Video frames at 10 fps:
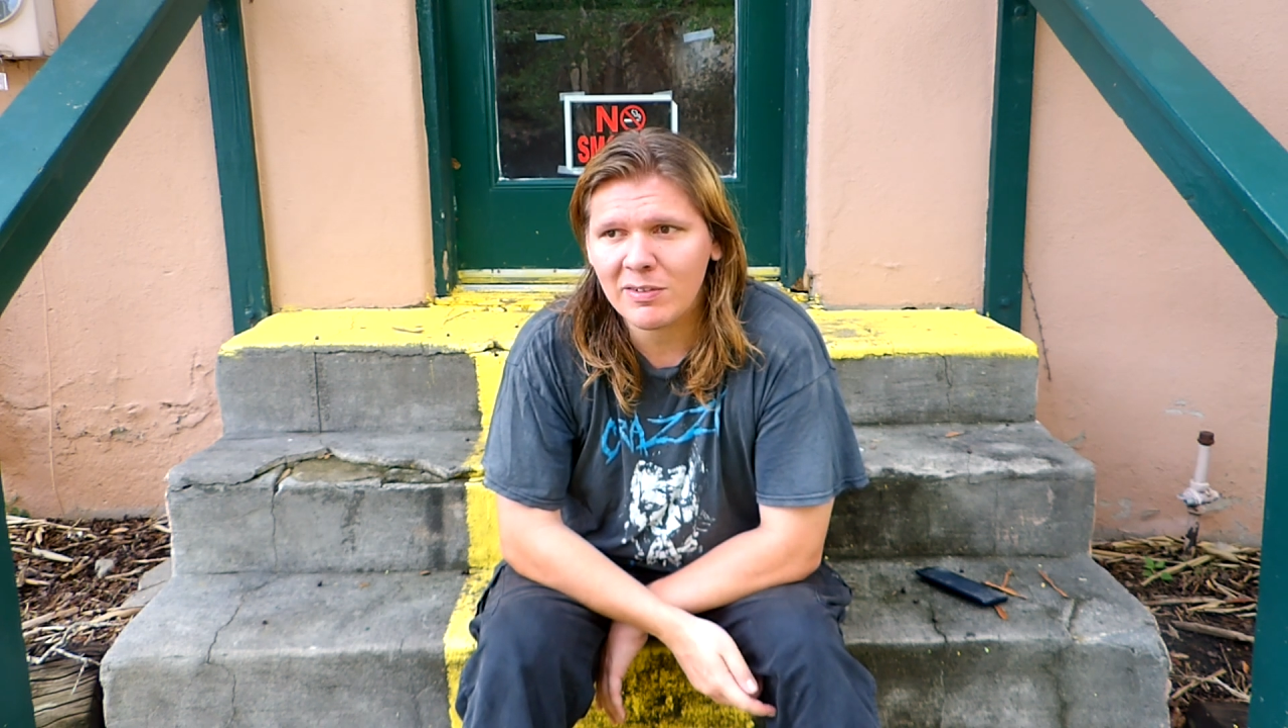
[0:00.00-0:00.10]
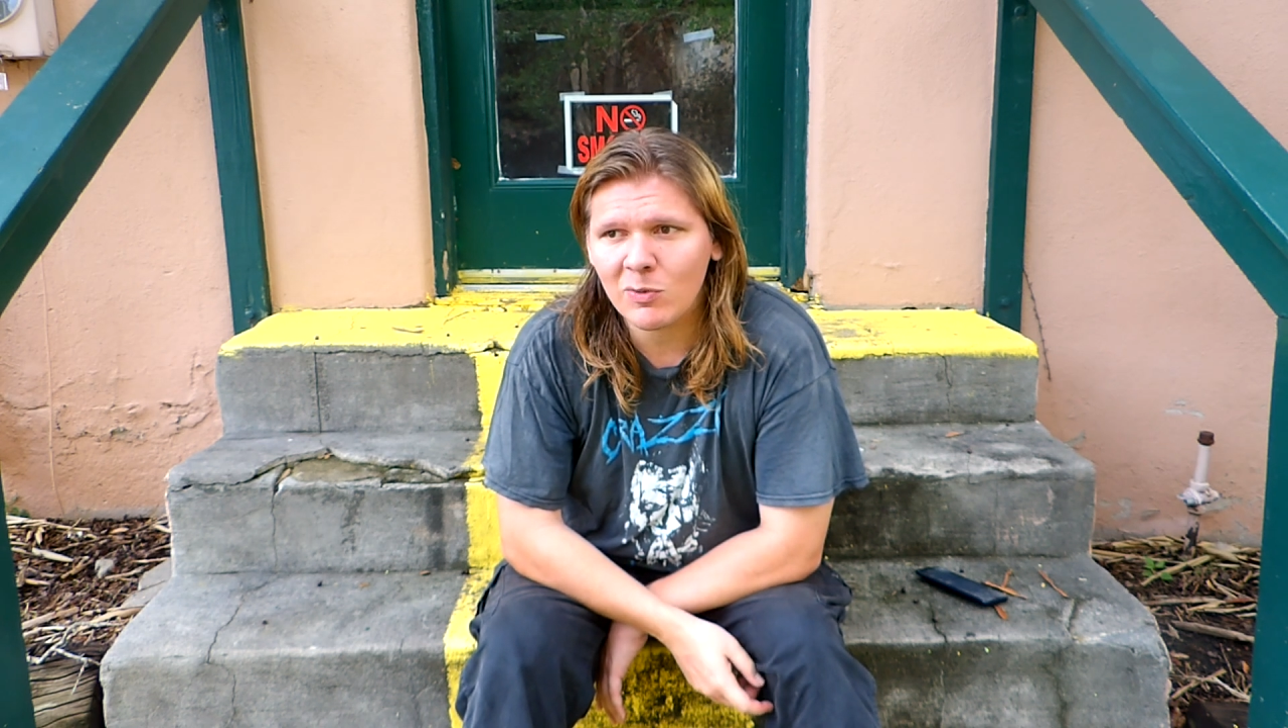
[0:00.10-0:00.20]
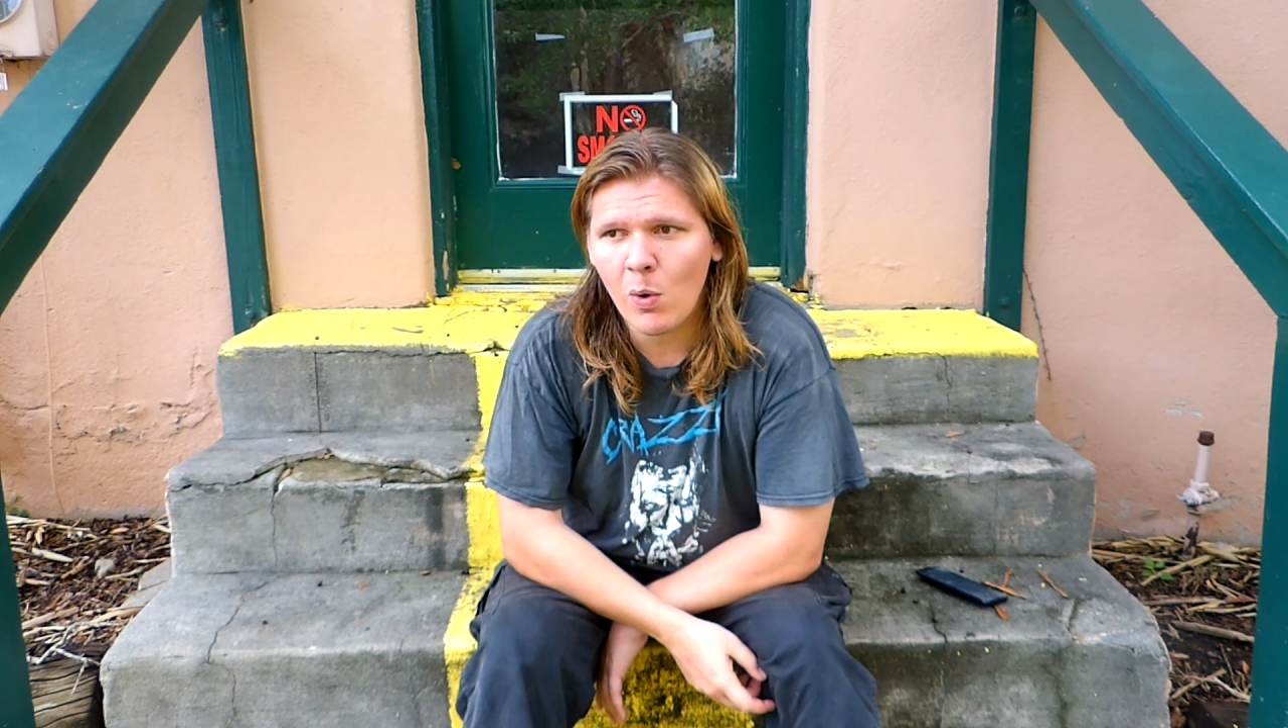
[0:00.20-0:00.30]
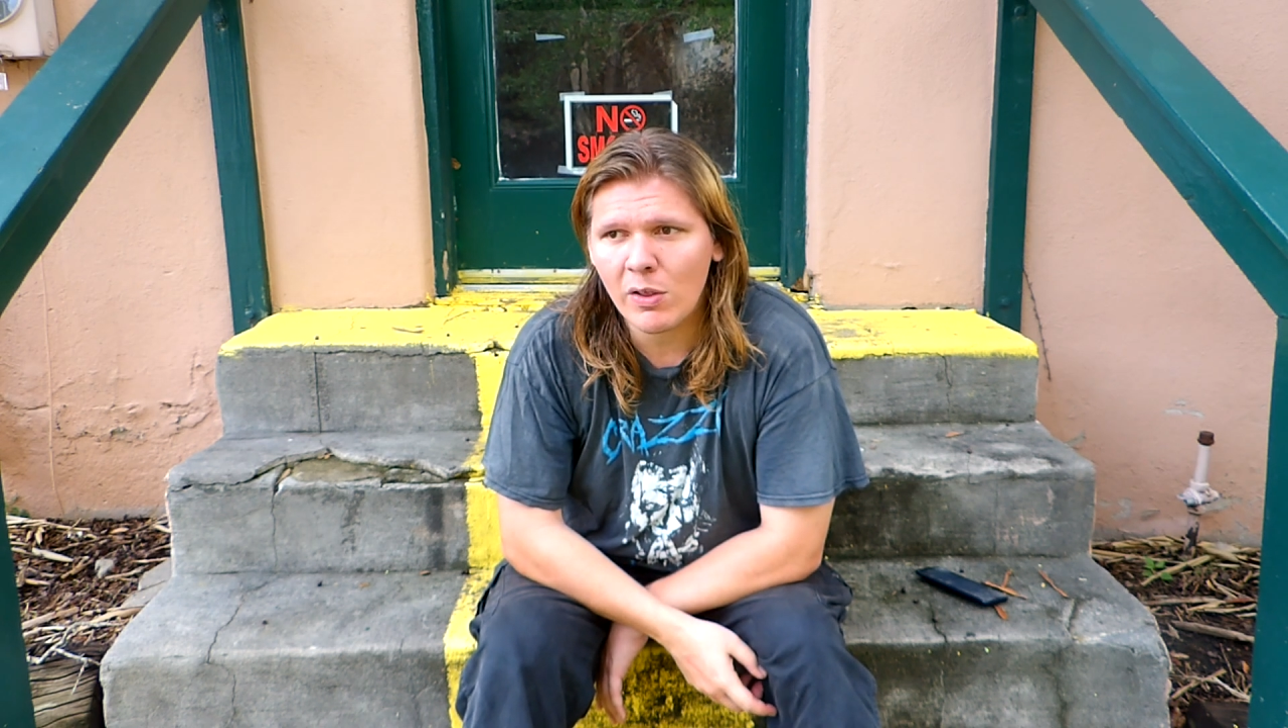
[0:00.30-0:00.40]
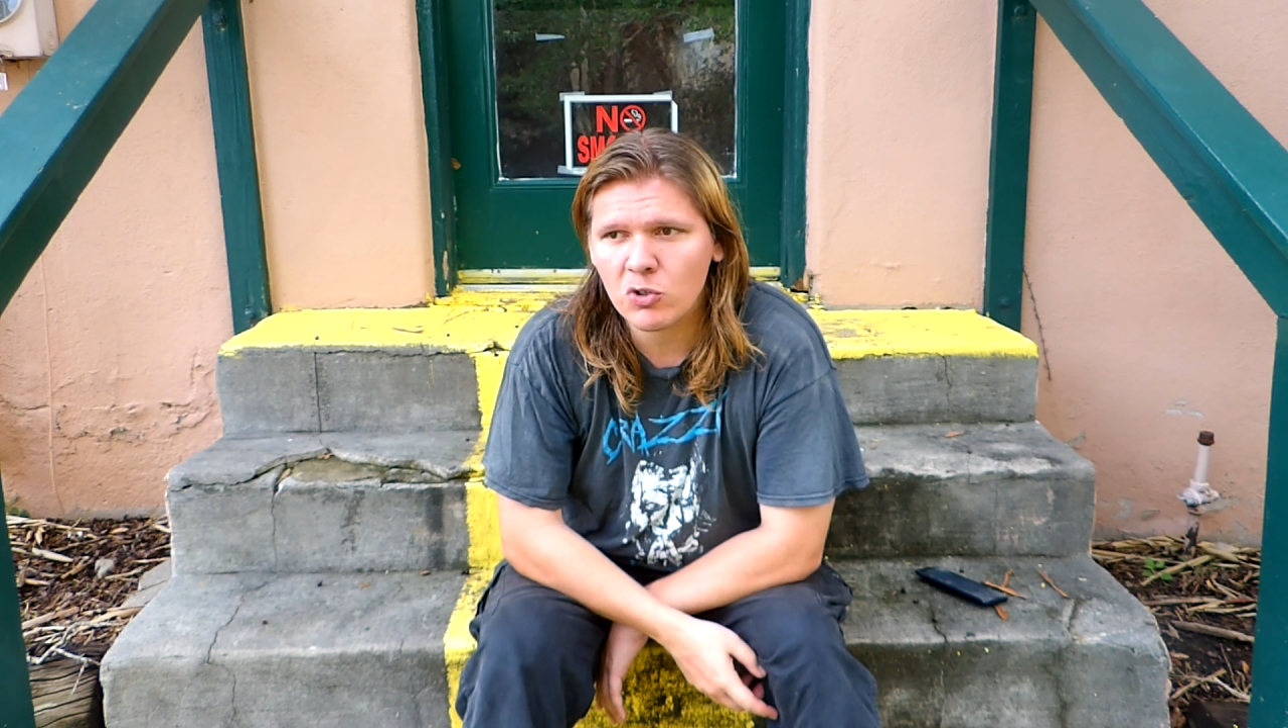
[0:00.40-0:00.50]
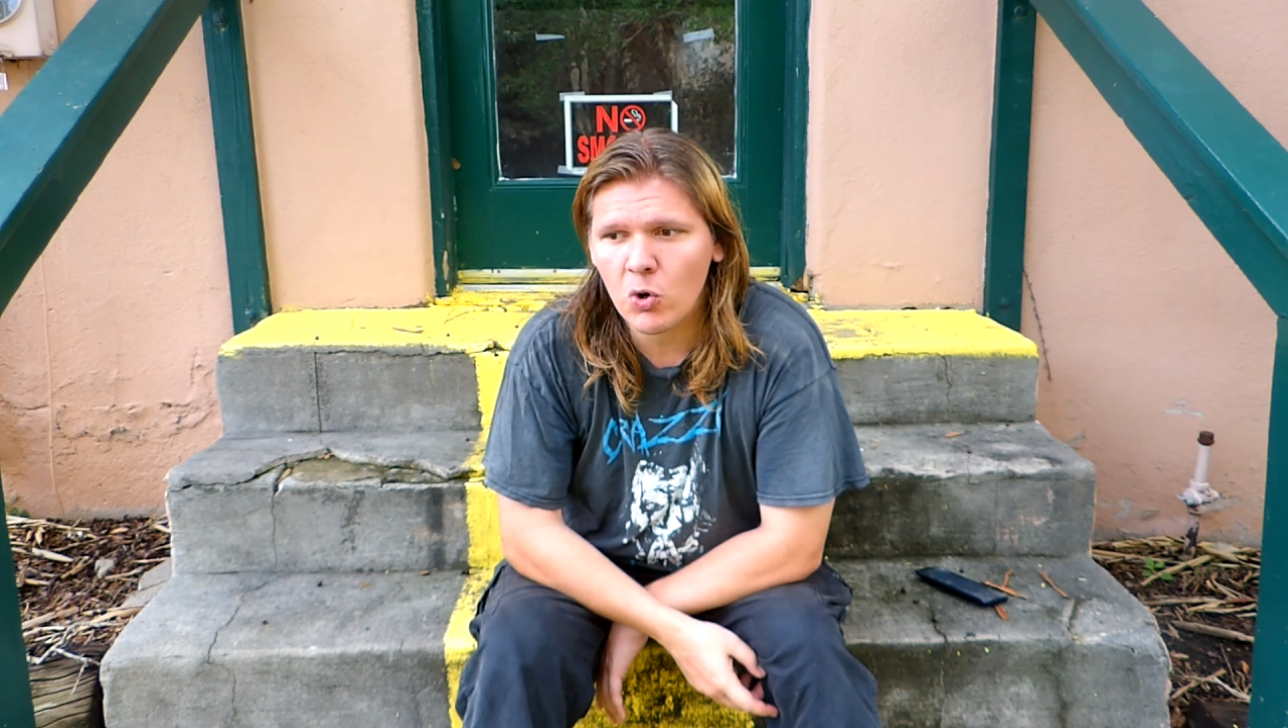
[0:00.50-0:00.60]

as well as